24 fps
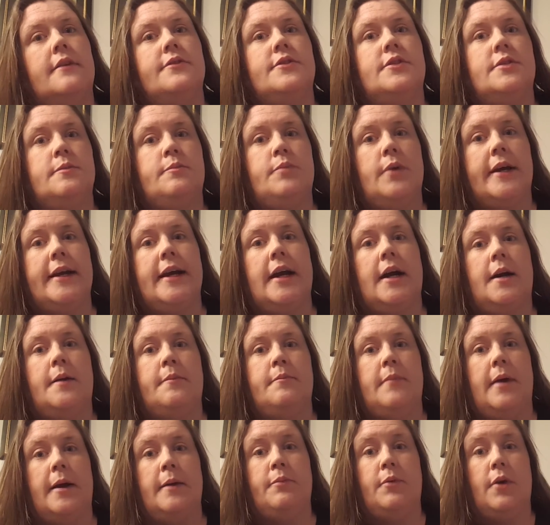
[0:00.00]
to break up
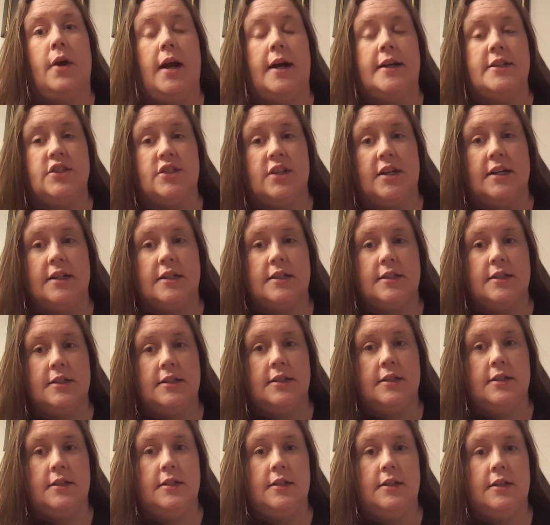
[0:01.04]
my project
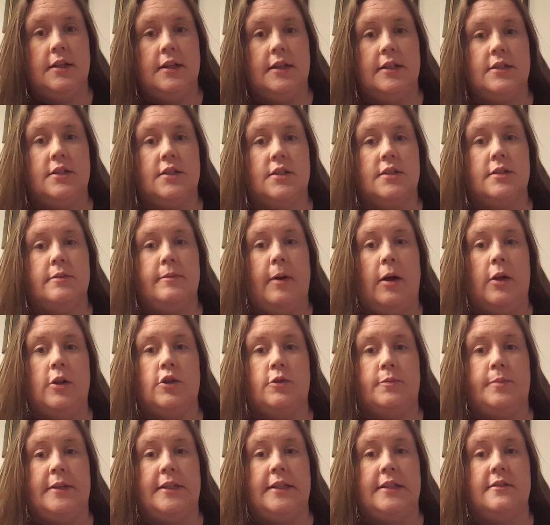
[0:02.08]
into smaller
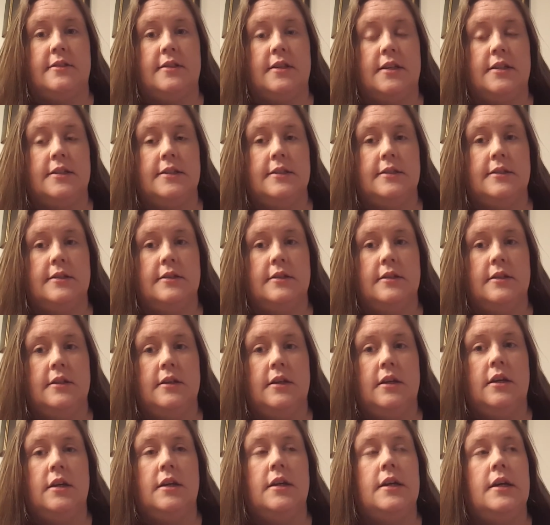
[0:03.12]
pieces,
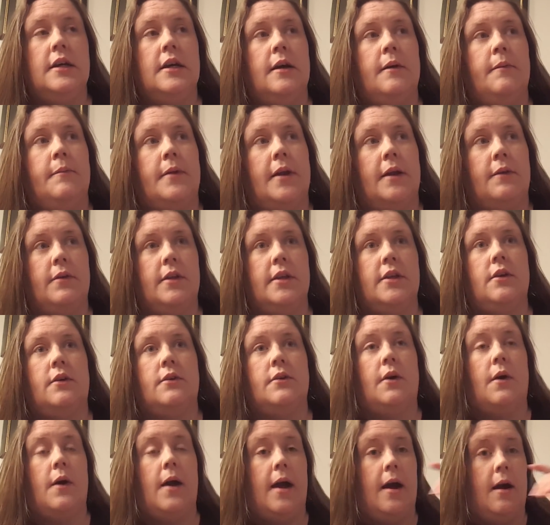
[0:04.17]
but I really don't
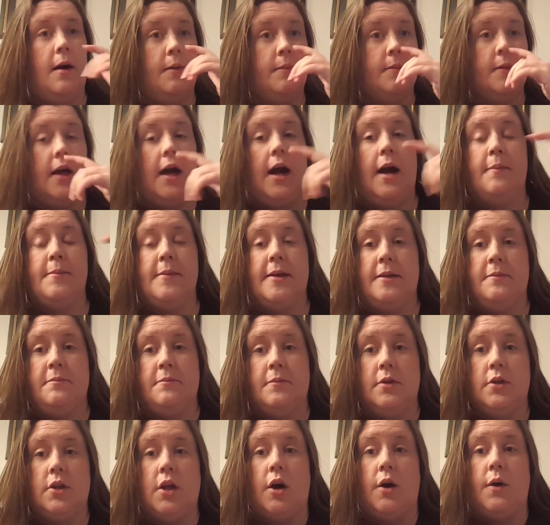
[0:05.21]
know how, comment
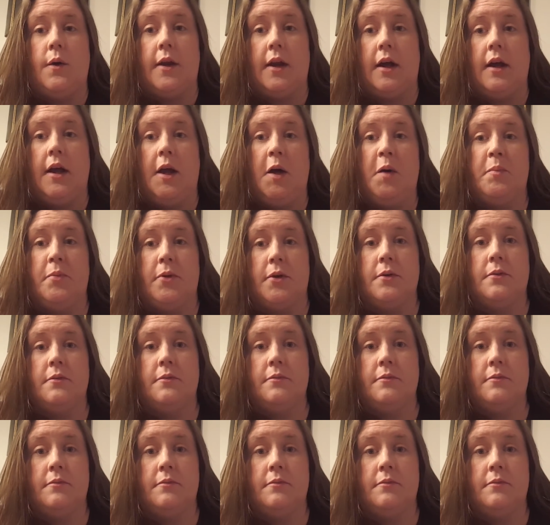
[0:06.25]
below and I'll help you.